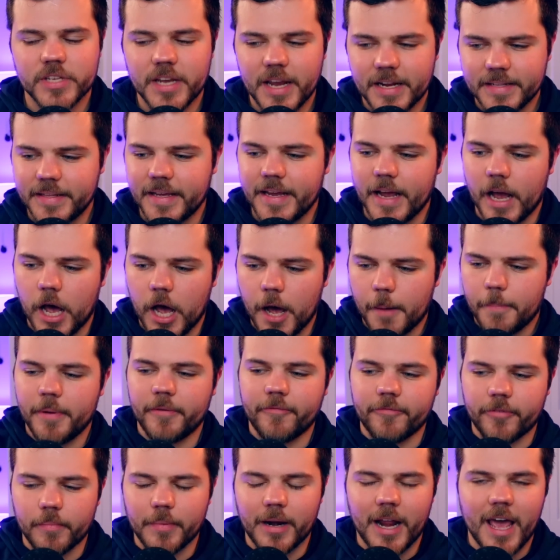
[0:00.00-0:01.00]
like they up
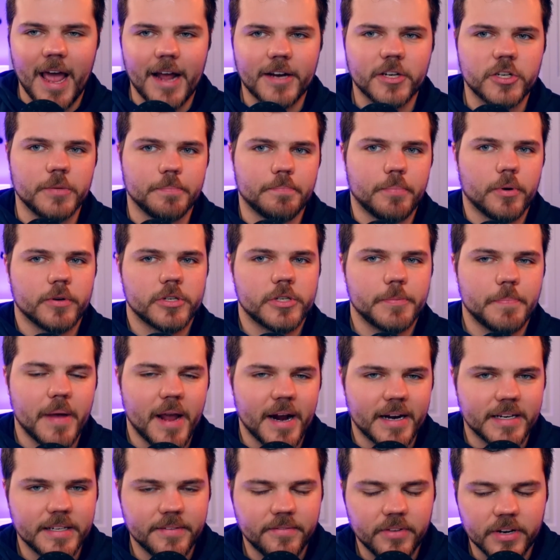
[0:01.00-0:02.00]
it from an action
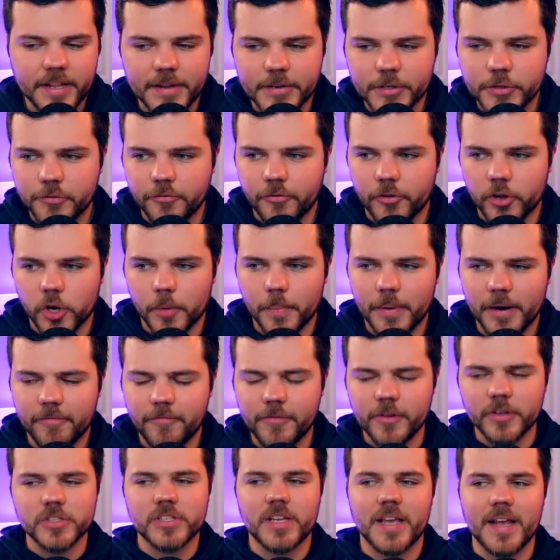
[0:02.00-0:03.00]
perspective in each film, and it
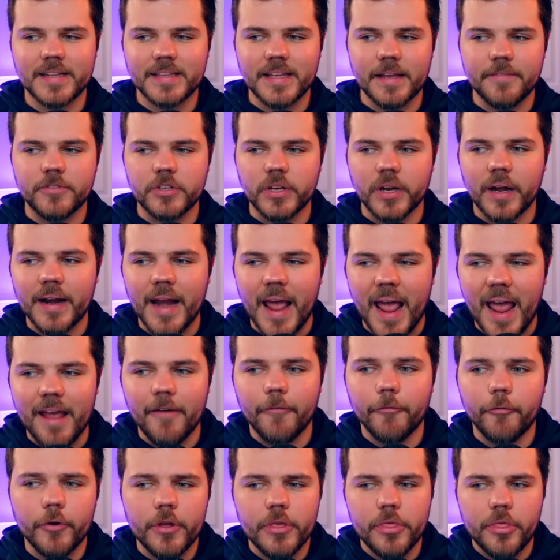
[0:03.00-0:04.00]
feels like they've done
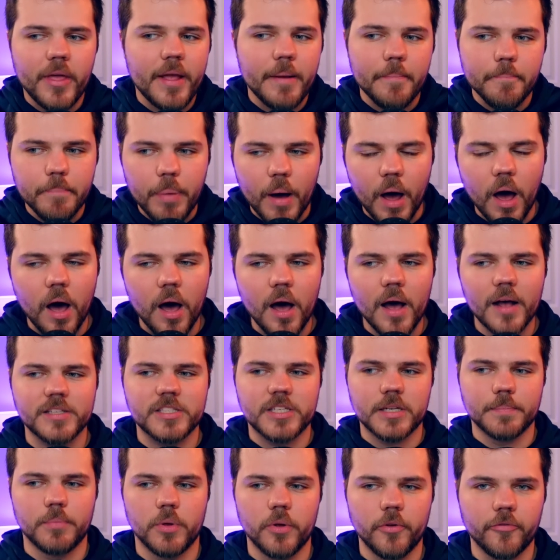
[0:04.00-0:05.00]
everything
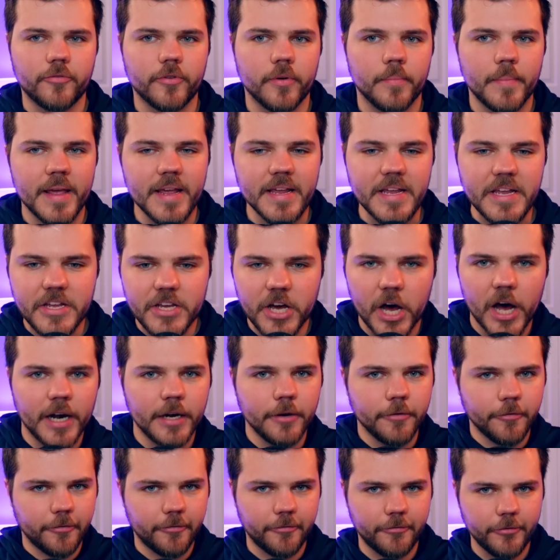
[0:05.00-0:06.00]
possible from a
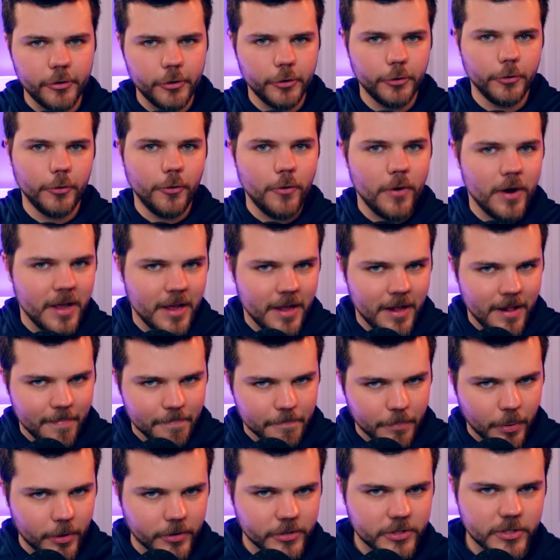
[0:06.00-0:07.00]
gun-fu
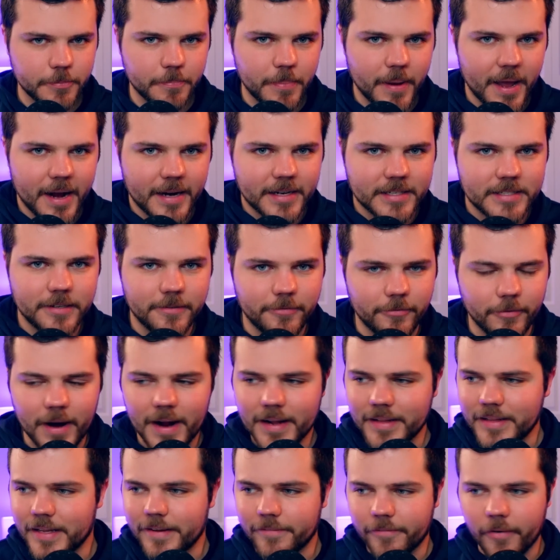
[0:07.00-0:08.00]
perspective,
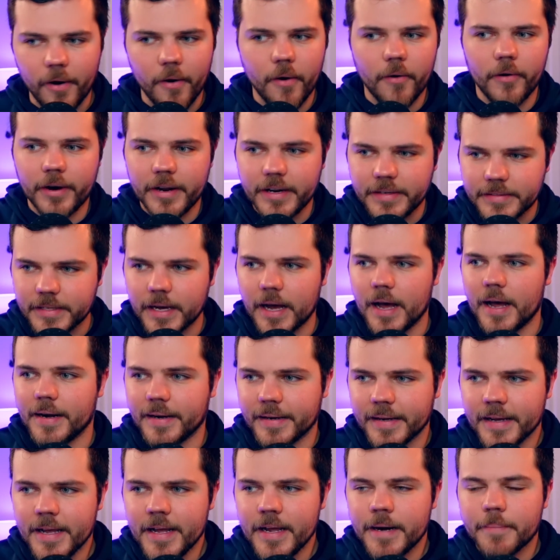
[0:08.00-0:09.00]
right? They've already
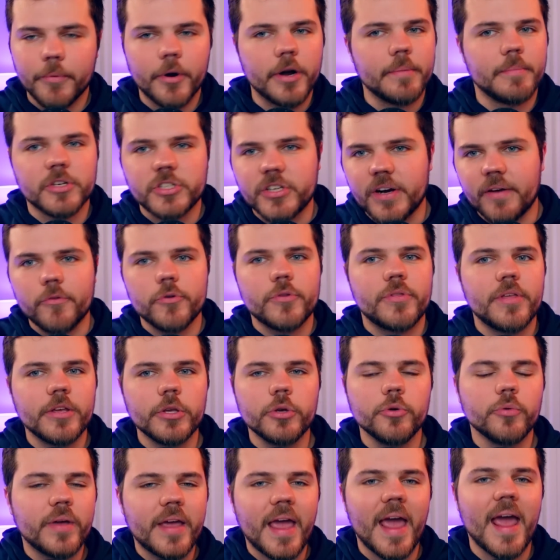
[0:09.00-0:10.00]
done pretty much everything
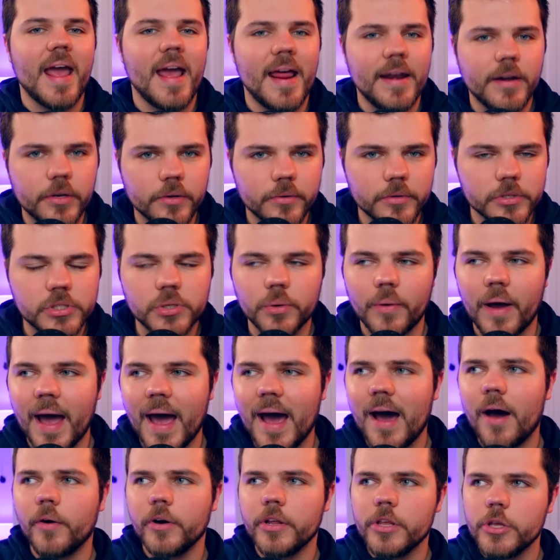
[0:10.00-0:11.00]
you can do, so
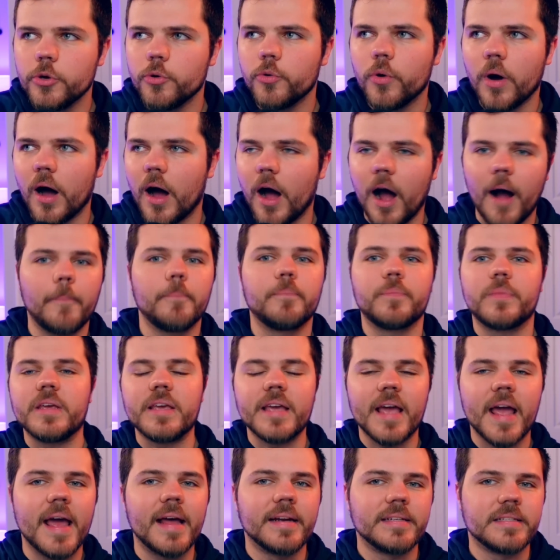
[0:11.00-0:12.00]
how do you up
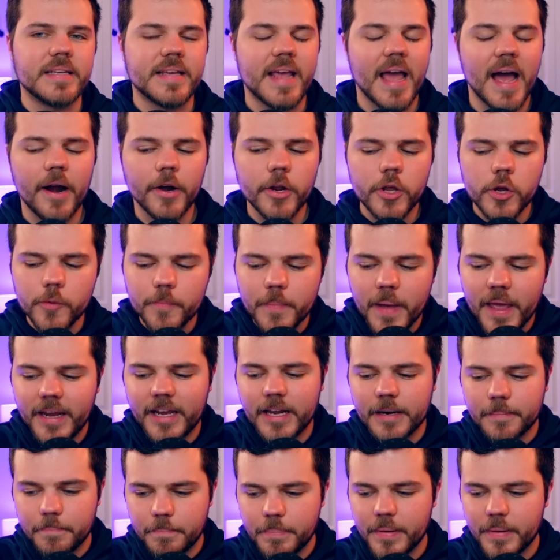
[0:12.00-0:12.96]
the ante? How do you make it